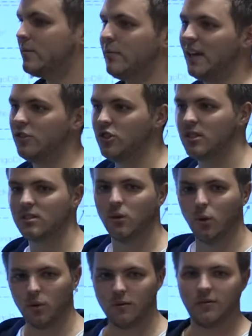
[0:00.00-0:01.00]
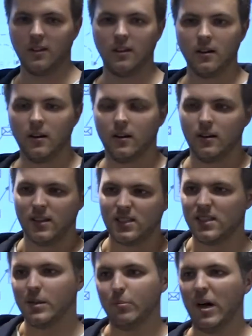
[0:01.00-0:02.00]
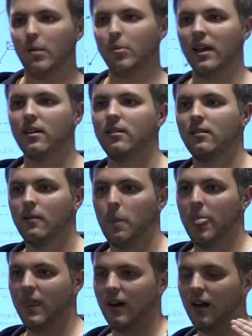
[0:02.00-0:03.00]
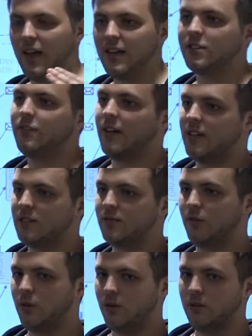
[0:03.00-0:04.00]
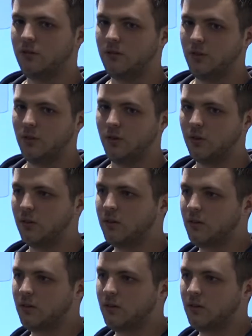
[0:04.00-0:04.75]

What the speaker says: manages all of this is the public interface for your